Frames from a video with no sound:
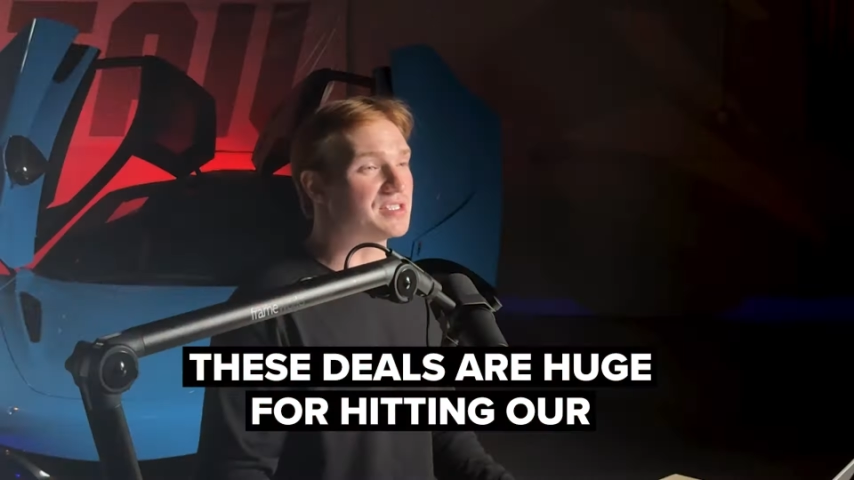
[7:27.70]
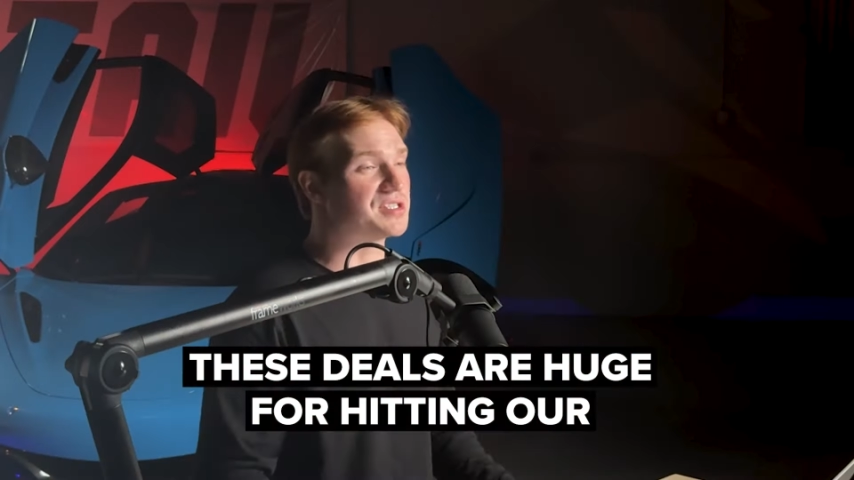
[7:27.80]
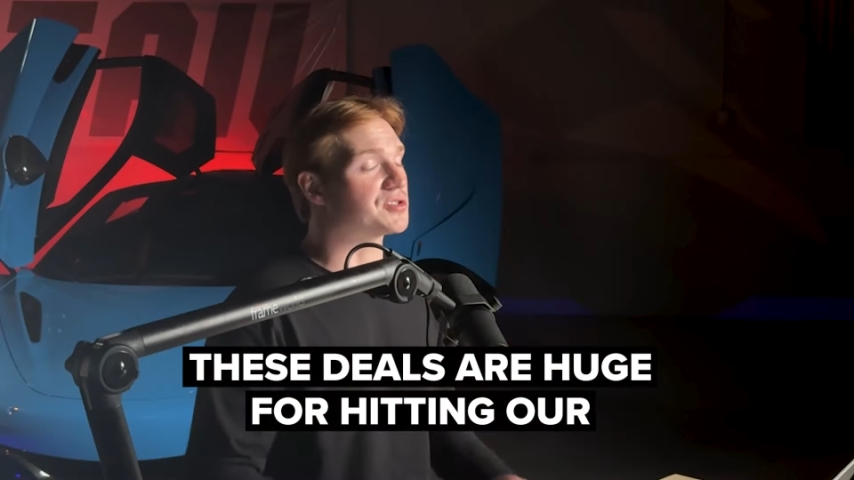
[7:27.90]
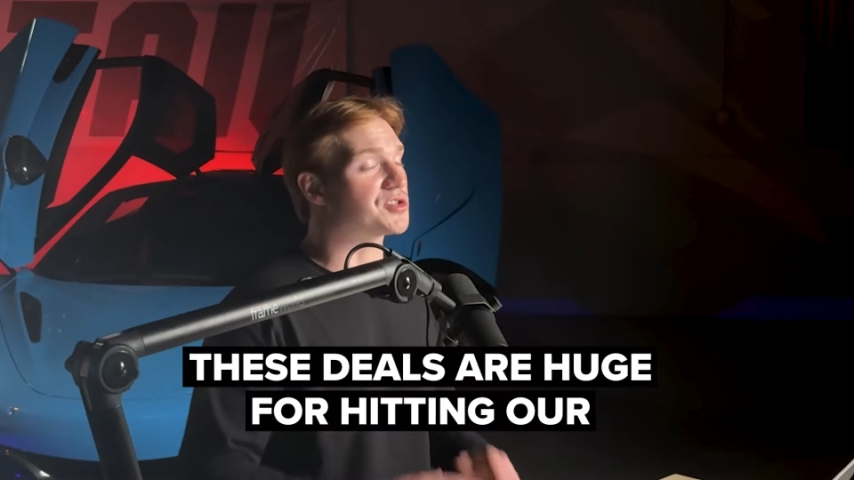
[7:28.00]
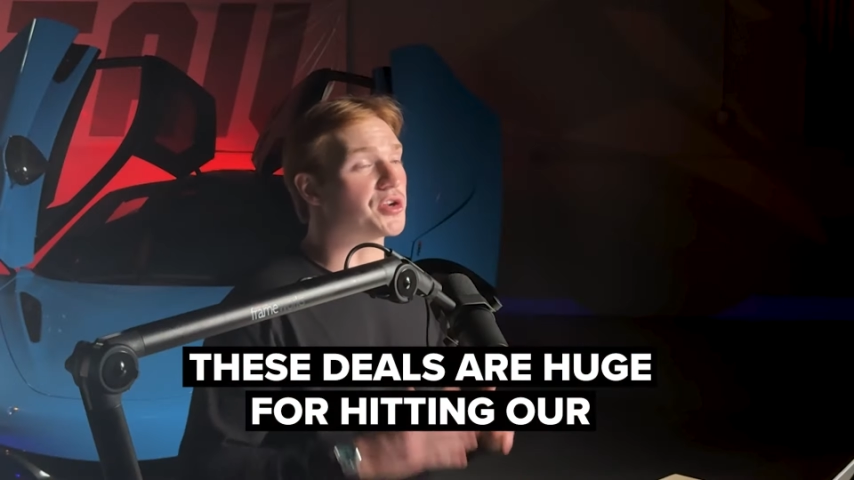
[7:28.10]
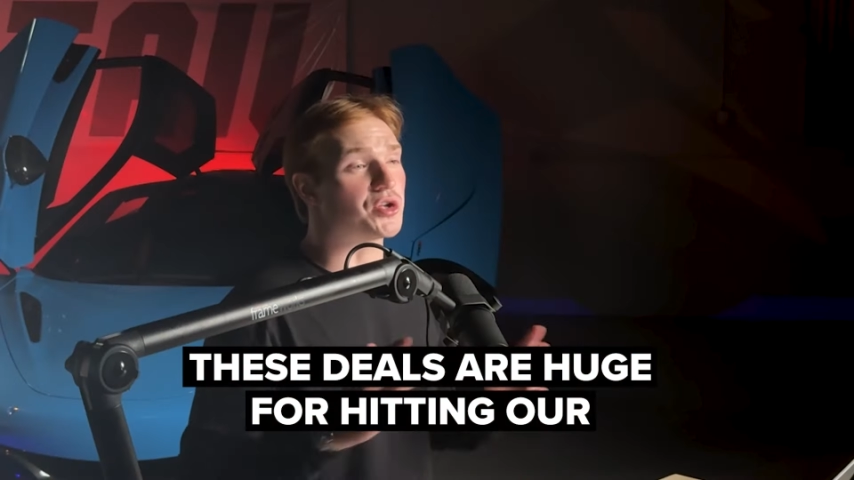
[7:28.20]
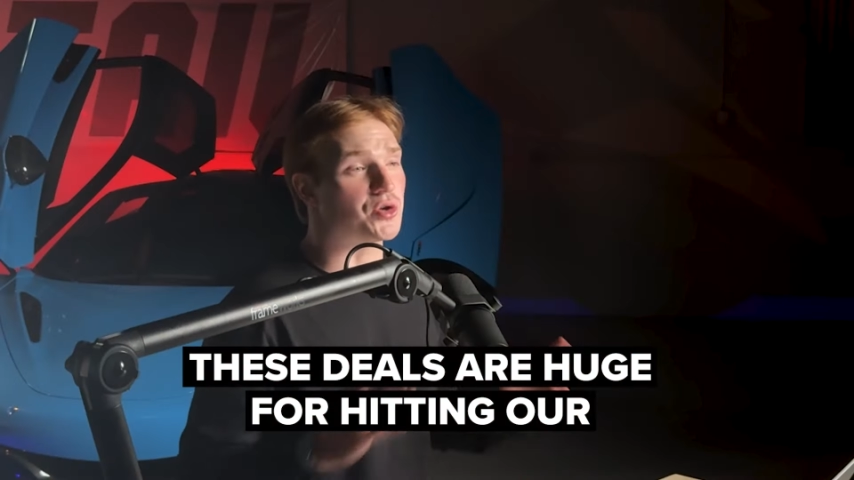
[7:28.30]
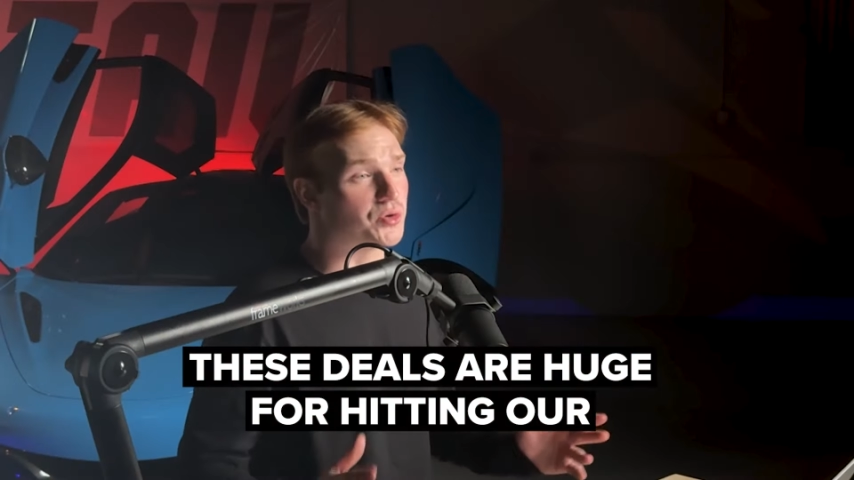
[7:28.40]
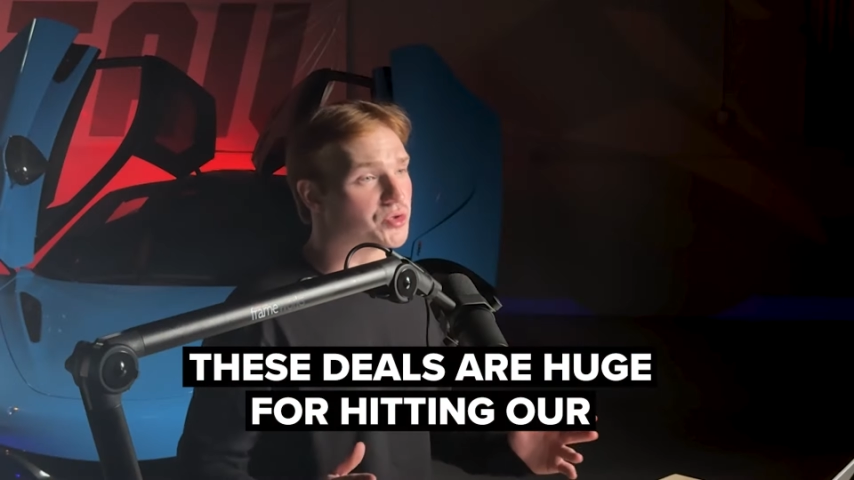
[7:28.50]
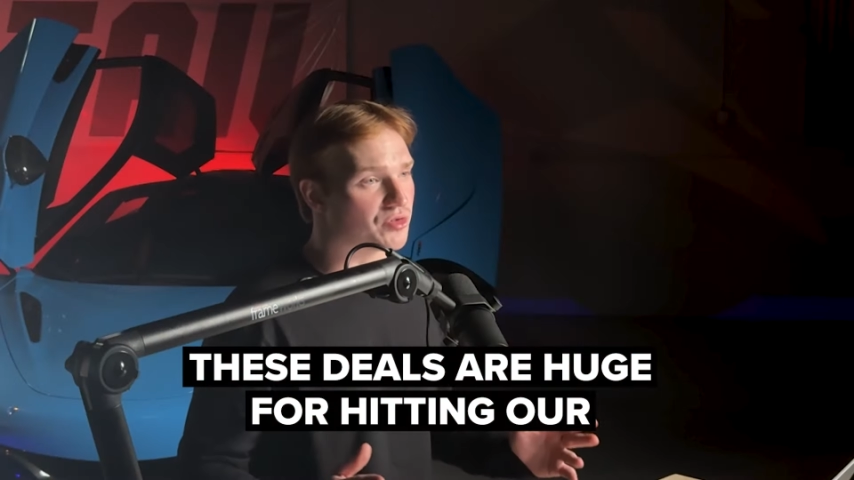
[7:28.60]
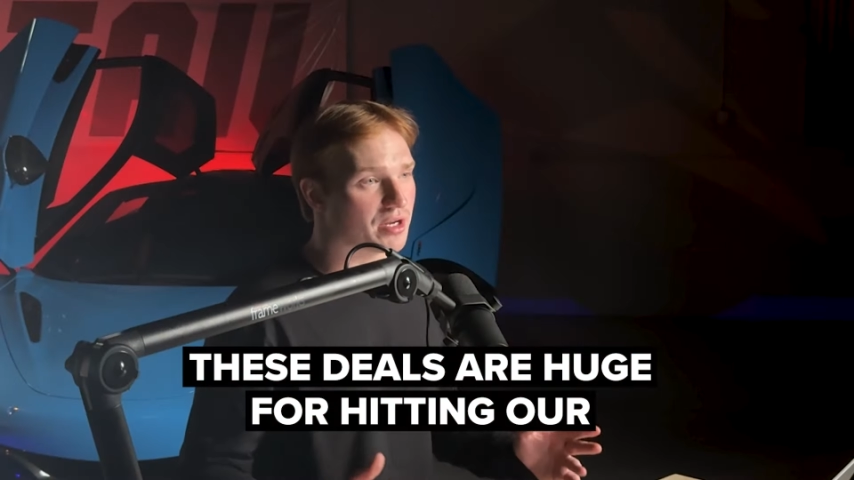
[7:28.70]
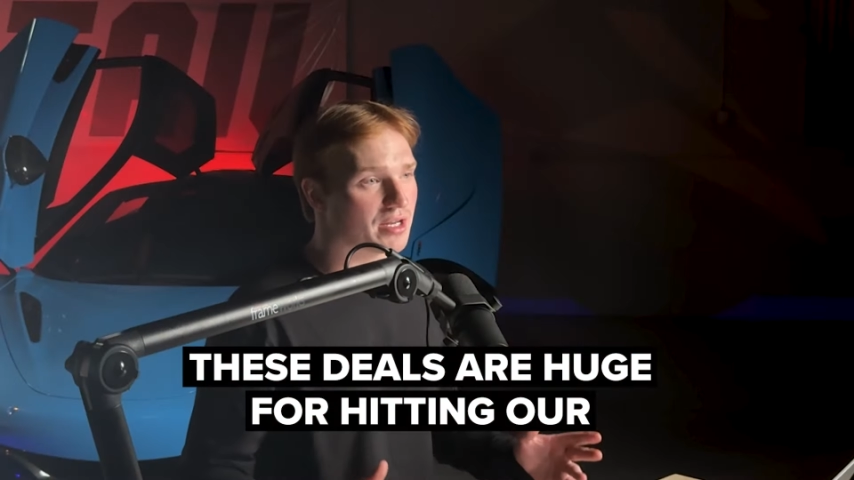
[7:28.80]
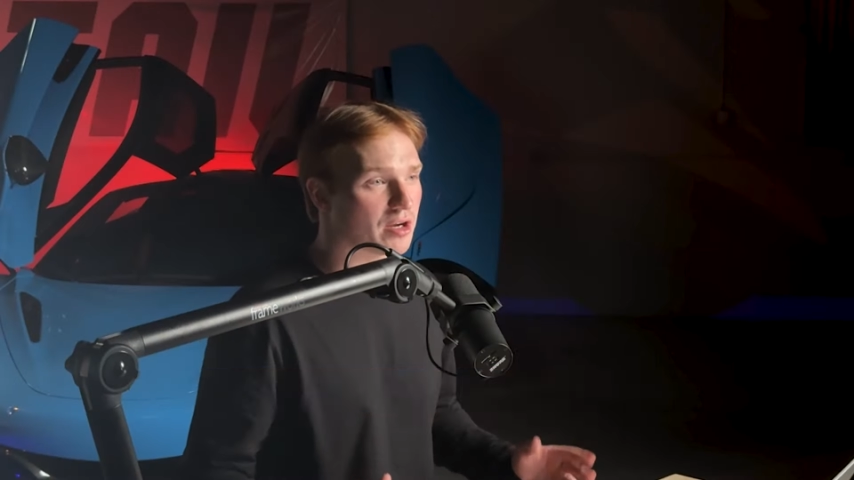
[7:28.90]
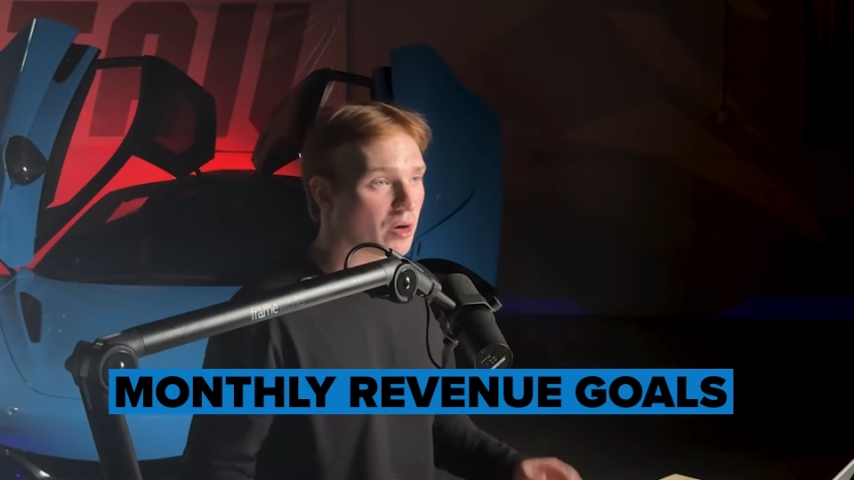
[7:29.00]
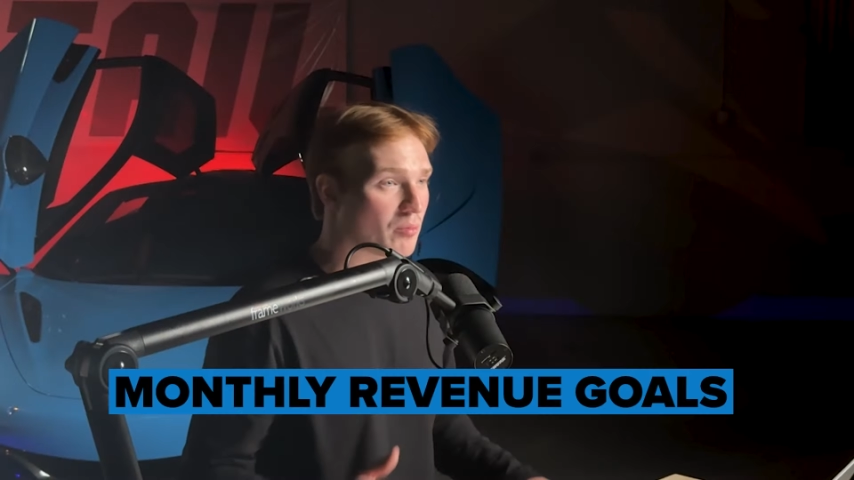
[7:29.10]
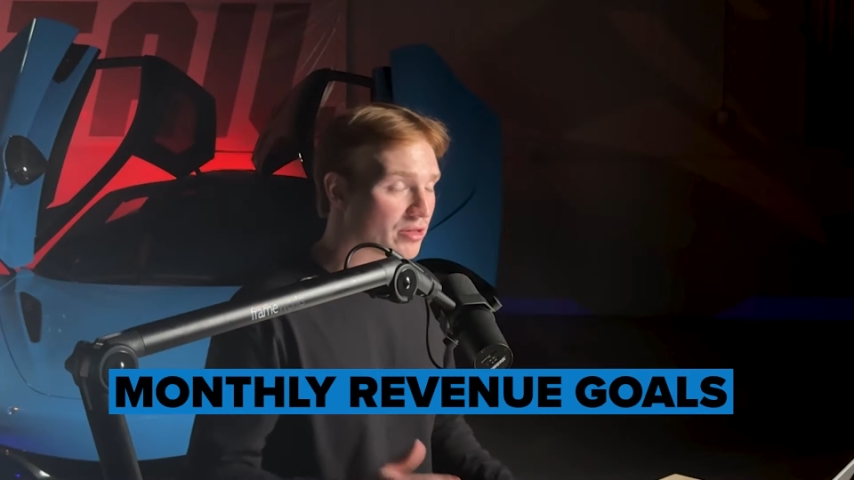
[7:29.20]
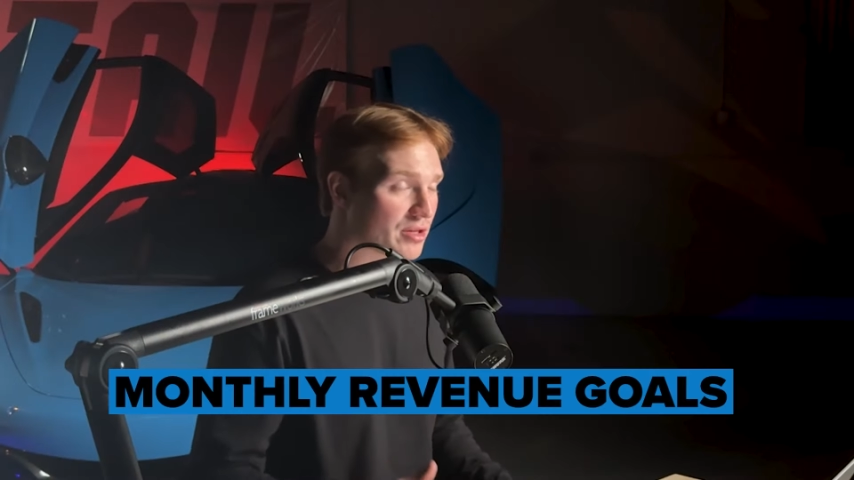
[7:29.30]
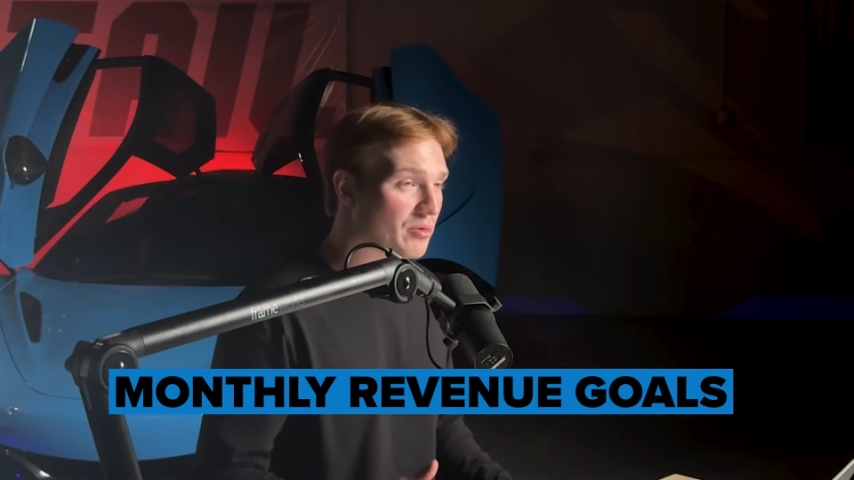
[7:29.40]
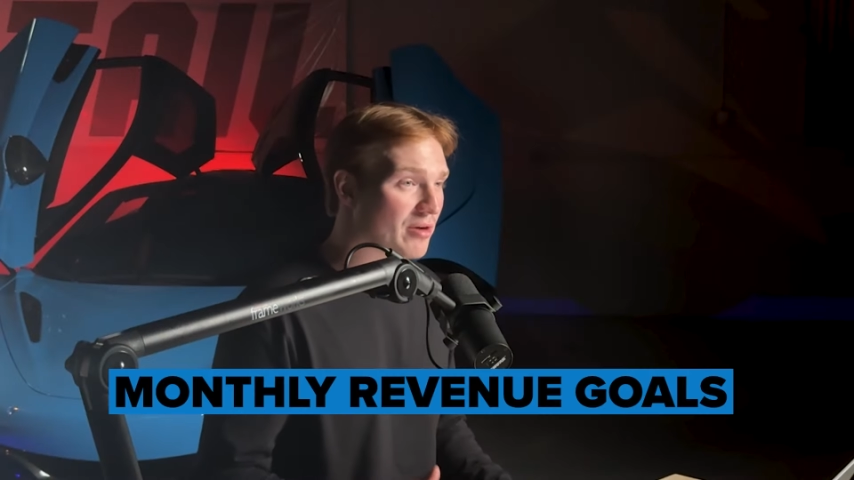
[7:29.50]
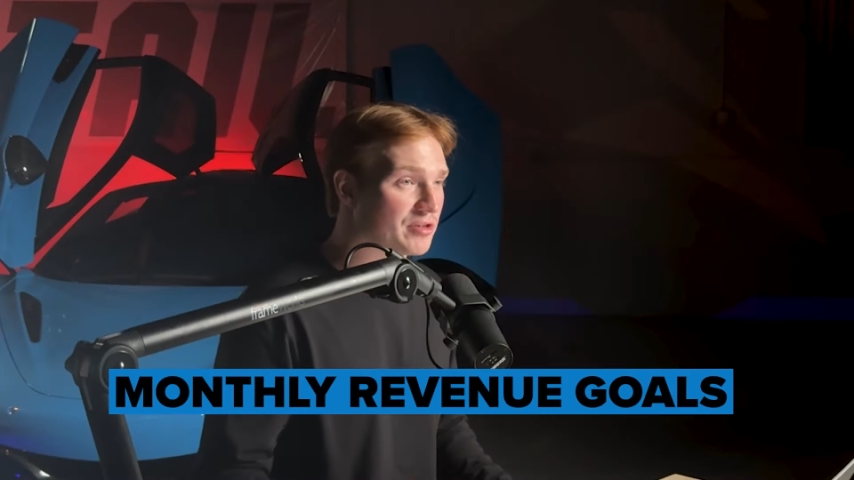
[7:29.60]
deals are huge for hitting our monthly
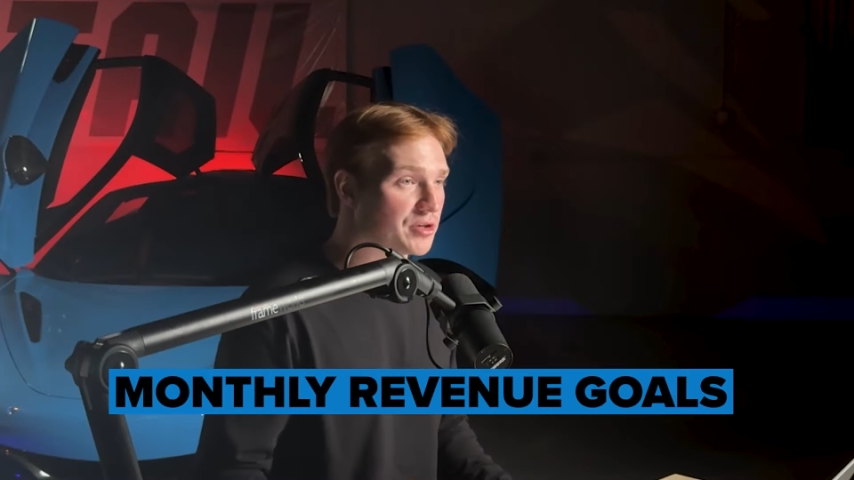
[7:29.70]
revenue